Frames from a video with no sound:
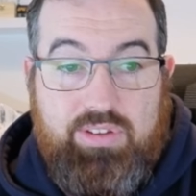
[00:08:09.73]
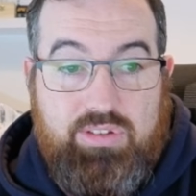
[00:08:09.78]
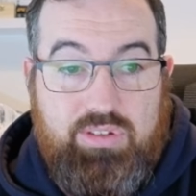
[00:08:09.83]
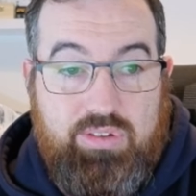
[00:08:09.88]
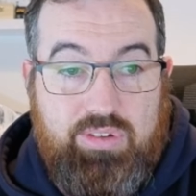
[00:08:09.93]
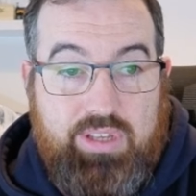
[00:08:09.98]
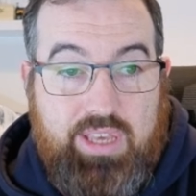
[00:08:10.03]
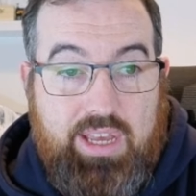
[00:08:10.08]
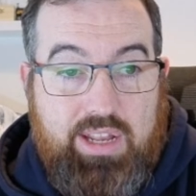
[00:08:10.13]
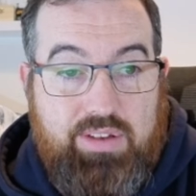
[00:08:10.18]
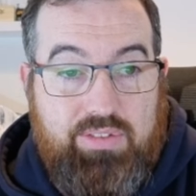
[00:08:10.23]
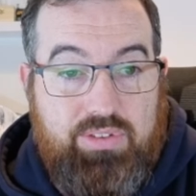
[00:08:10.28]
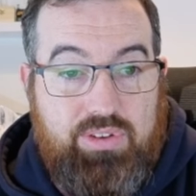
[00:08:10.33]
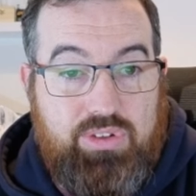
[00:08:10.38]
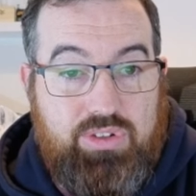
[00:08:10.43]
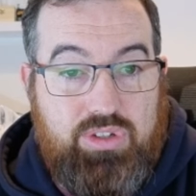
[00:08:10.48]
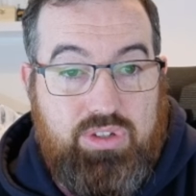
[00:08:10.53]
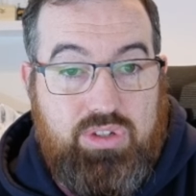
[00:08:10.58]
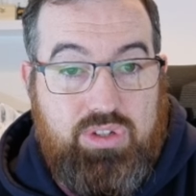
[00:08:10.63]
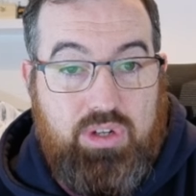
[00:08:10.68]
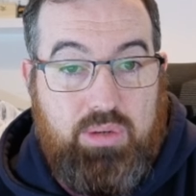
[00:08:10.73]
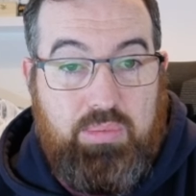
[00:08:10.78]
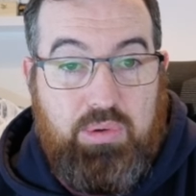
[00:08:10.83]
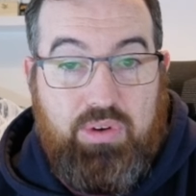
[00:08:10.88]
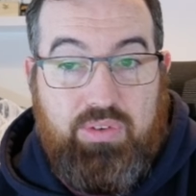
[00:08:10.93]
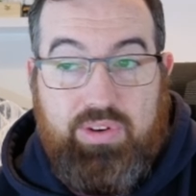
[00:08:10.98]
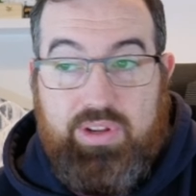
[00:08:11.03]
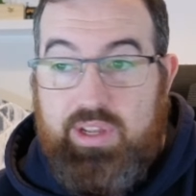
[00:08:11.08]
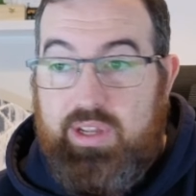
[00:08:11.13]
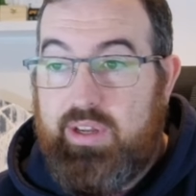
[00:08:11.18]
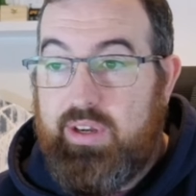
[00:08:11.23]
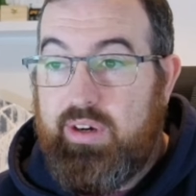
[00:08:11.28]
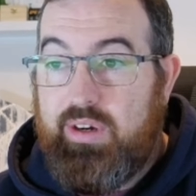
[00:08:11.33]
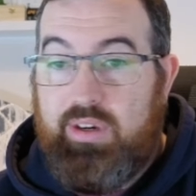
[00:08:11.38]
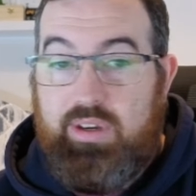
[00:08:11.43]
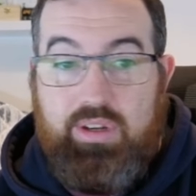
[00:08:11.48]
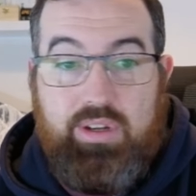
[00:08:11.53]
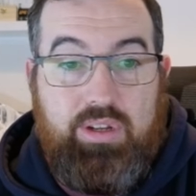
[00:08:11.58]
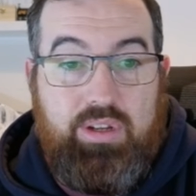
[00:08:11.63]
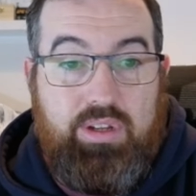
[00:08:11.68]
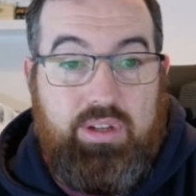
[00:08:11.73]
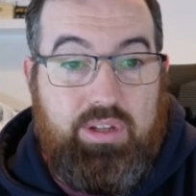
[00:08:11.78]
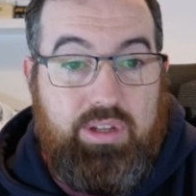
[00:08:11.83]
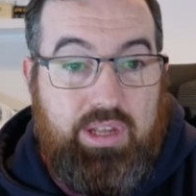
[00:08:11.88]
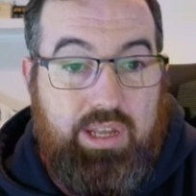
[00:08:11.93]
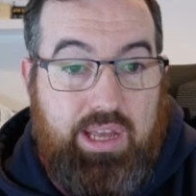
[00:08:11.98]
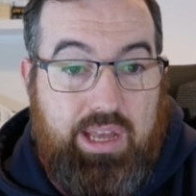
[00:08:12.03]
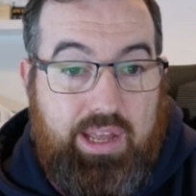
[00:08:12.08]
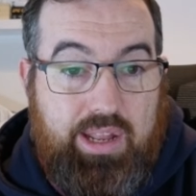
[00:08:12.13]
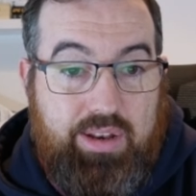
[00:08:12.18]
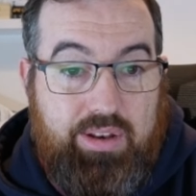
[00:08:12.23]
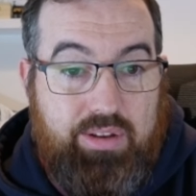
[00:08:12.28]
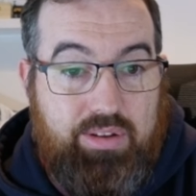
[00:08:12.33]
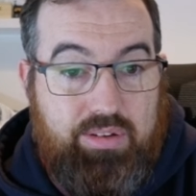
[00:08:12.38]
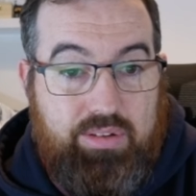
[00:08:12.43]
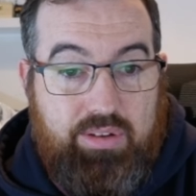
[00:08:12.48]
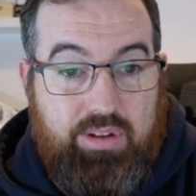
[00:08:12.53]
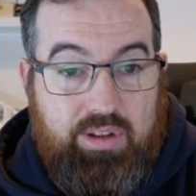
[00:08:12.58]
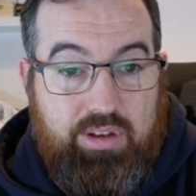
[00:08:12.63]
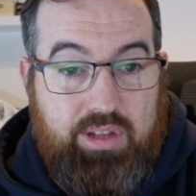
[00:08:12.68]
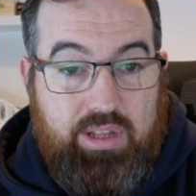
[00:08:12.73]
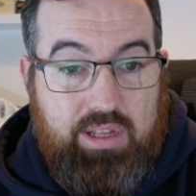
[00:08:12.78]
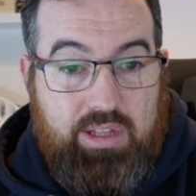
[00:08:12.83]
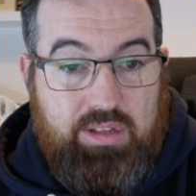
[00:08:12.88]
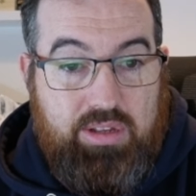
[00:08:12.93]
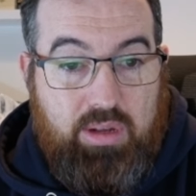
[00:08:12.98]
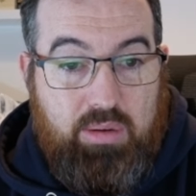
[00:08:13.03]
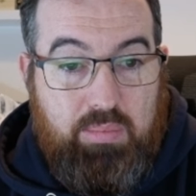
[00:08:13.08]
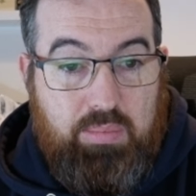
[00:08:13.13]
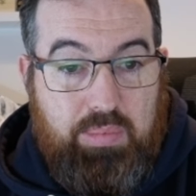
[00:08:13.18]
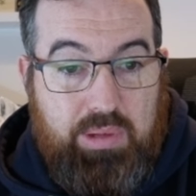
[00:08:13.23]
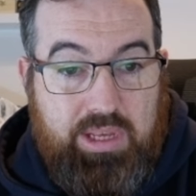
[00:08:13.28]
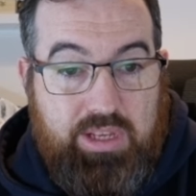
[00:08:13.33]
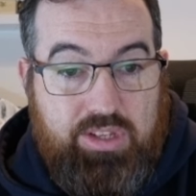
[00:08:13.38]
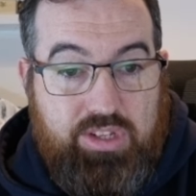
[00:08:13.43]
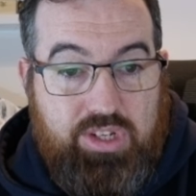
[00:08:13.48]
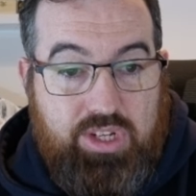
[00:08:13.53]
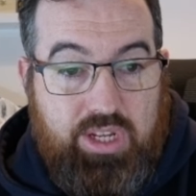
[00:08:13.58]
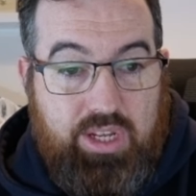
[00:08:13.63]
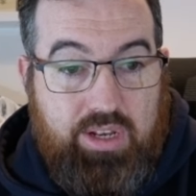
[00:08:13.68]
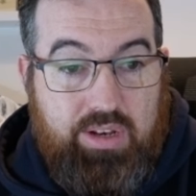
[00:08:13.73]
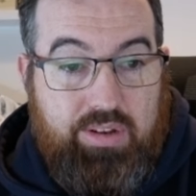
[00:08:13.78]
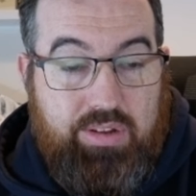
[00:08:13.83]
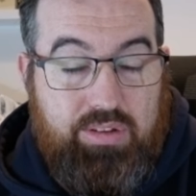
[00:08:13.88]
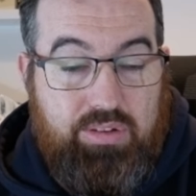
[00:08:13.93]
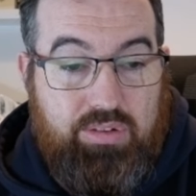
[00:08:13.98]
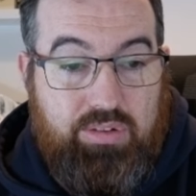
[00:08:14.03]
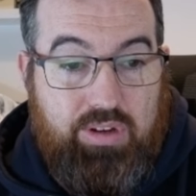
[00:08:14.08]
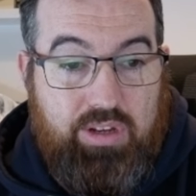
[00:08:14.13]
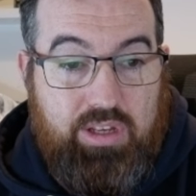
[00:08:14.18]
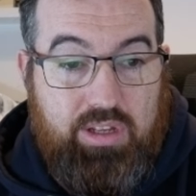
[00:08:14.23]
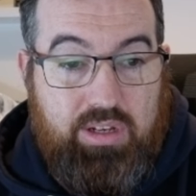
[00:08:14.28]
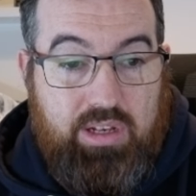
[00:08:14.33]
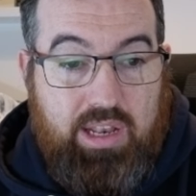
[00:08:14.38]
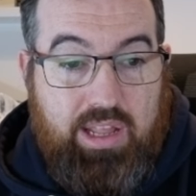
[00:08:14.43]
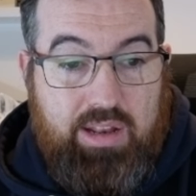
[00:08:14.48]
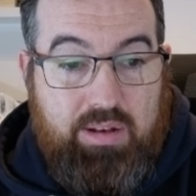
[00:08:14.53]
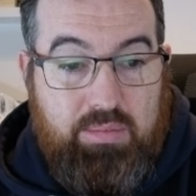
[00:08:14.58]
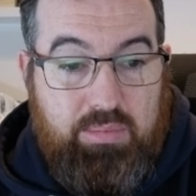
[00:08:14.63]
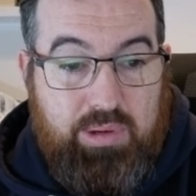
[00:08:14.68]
So again, if you just jump over here, and I think it's on base chain, so I can lend